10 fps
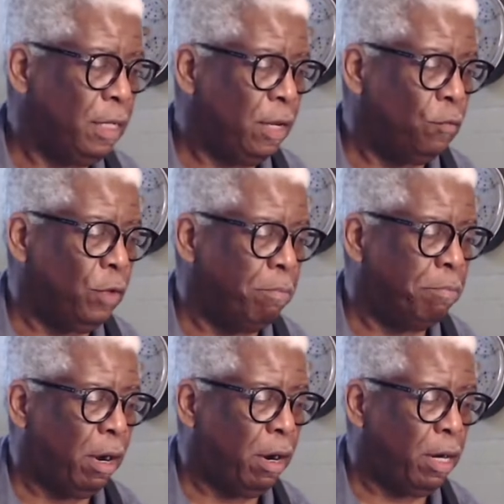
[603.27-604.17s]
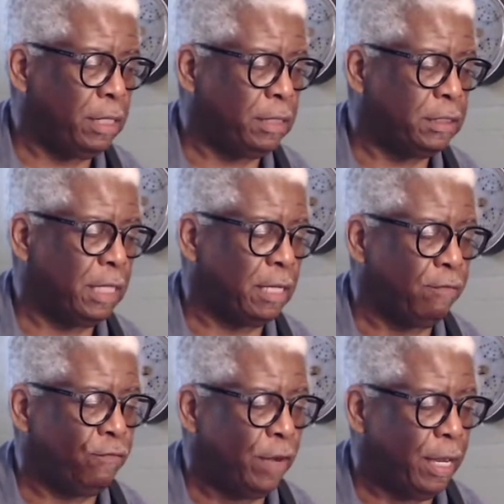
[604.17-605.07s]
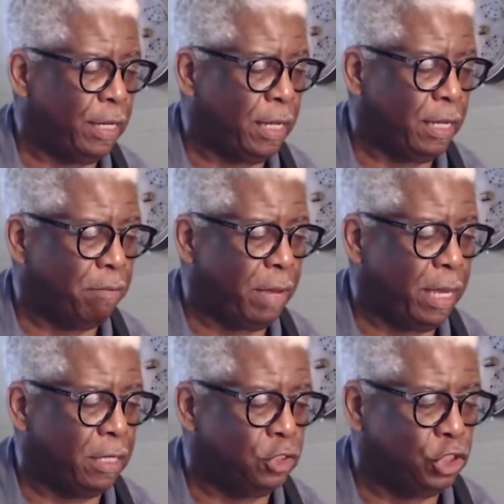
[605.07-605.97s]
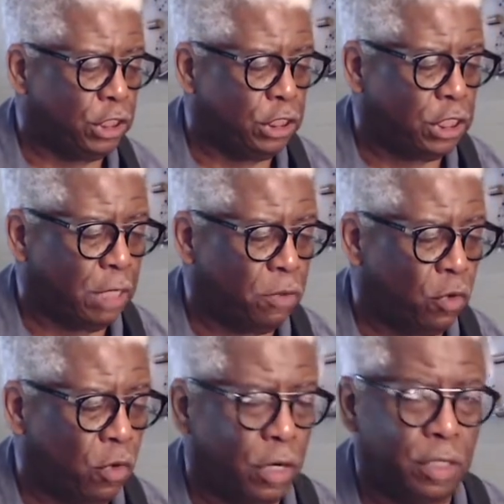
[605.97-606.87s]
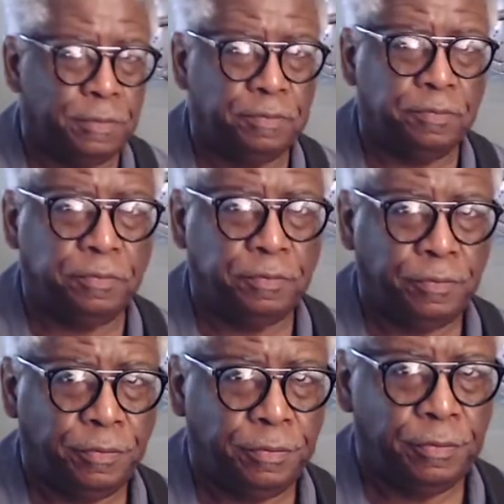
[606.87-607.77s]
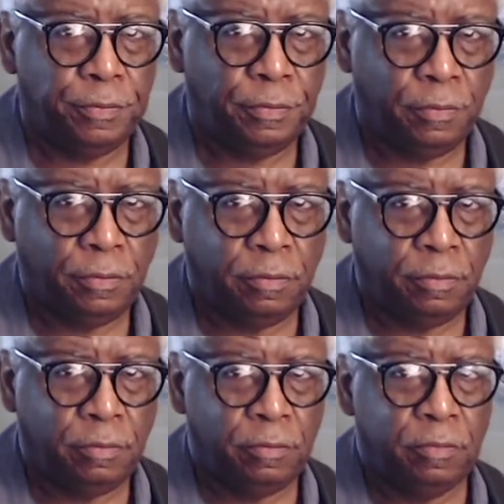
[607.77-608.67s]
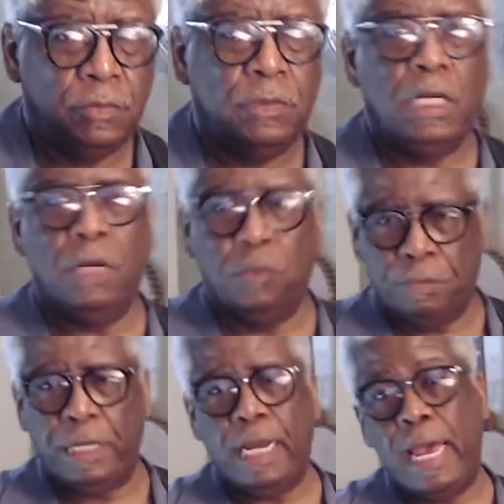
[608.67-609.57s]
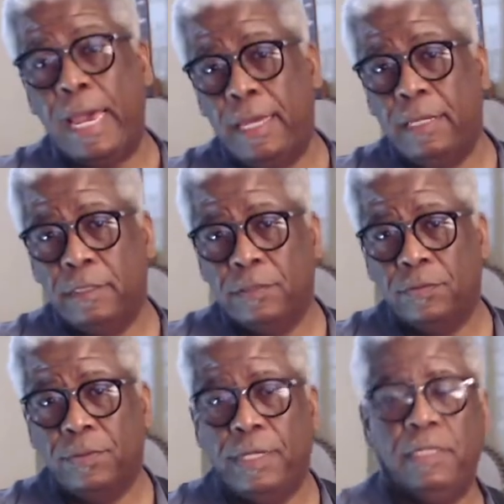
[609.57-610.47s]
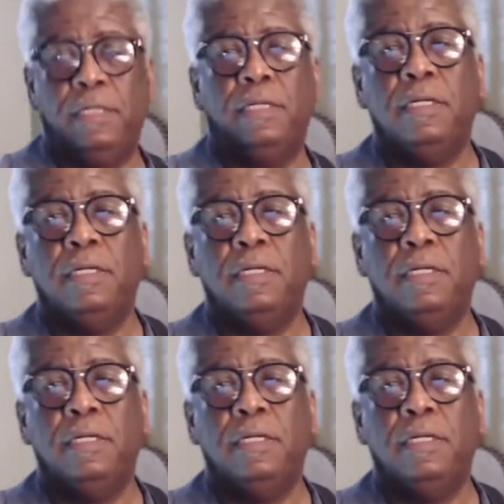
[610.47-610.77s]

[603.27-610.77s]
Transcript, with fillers: If we barred at the 2nd fret and then made a G-shaped chord, it would be an A, right?